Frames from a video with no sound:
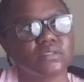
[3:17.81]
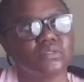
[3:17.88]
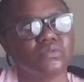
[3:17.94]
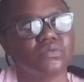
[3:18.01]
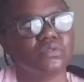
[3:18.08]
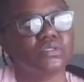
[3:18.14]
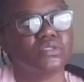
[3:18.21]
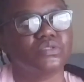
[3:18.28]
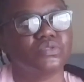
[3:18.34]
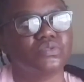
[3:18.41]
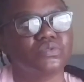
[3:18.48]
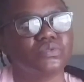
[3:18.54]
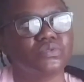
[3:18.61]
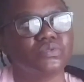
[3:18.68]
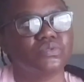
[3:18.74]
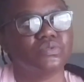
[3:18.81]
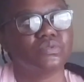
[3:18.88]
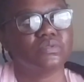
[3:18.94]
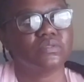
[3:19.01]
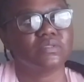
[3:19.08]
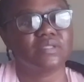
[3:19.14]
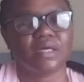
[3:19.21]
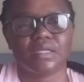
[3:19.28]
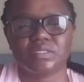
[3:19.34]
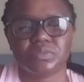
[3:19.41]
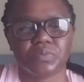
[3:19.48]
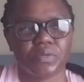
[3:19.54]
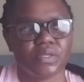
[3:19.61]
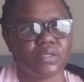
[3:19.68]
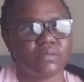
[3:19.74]
you only do that
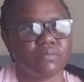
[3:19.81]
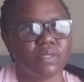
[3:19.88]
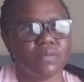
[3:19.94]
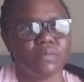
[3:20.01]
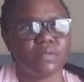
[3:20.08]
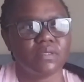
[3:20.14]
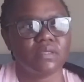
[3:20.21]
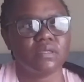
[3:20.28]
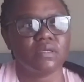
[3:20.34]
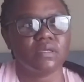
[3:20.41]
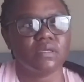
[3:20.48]
when maybe